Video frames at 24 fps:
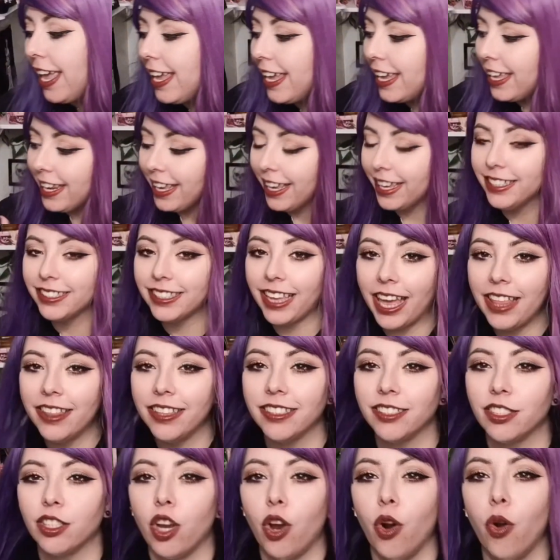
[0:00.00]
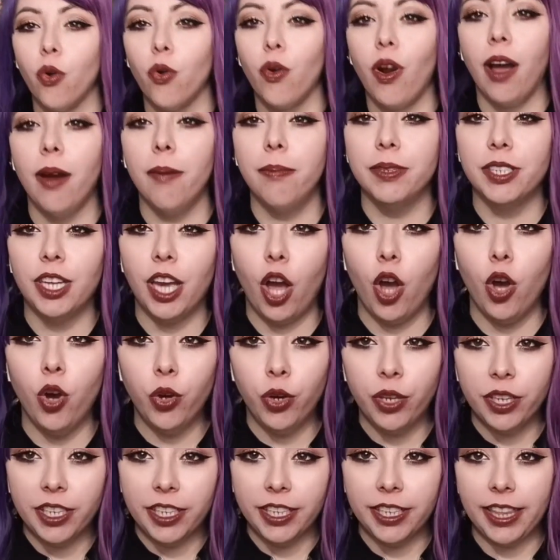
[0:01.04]
It is uh, this cropped
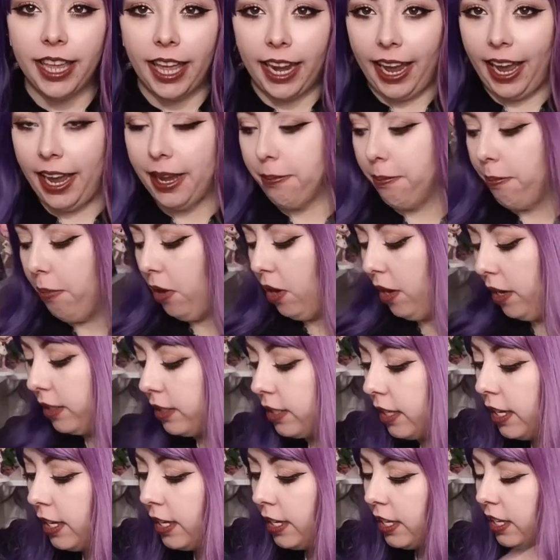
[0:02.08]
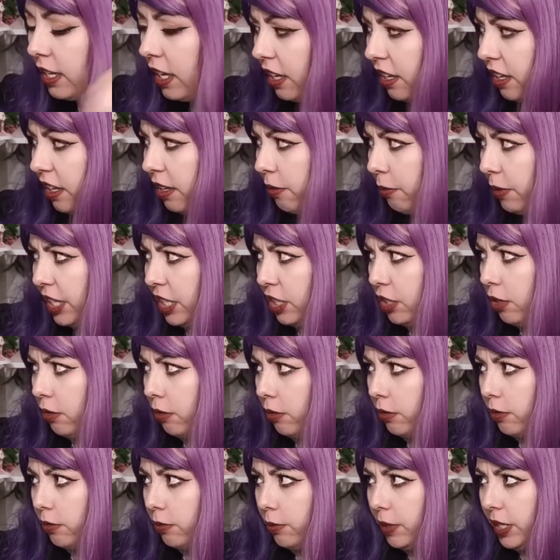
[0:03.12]
hoodie that I bought. Uh, wait,
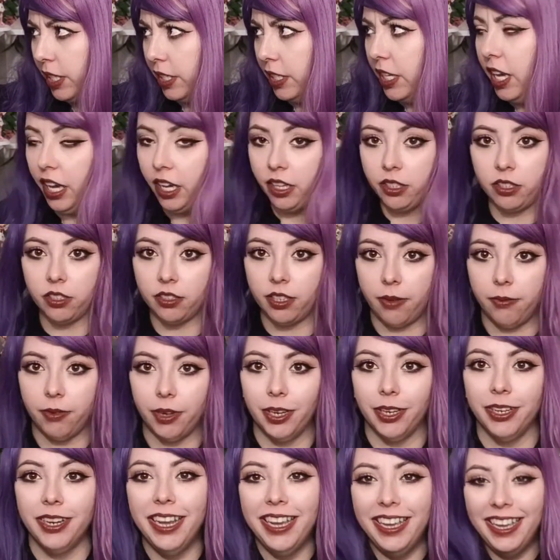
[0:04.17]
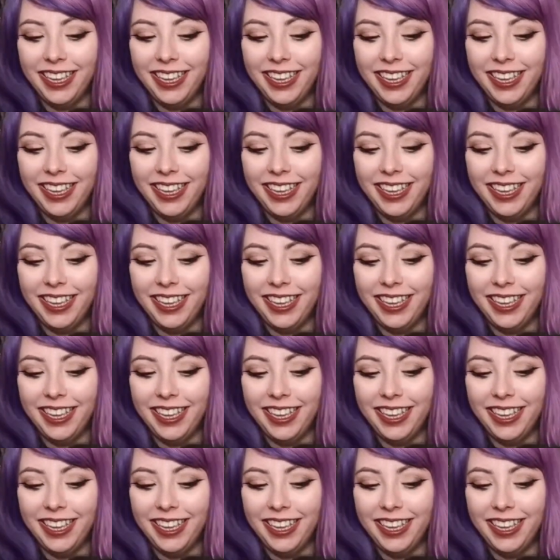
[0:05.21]
no, wait, yeah, I just have a hood.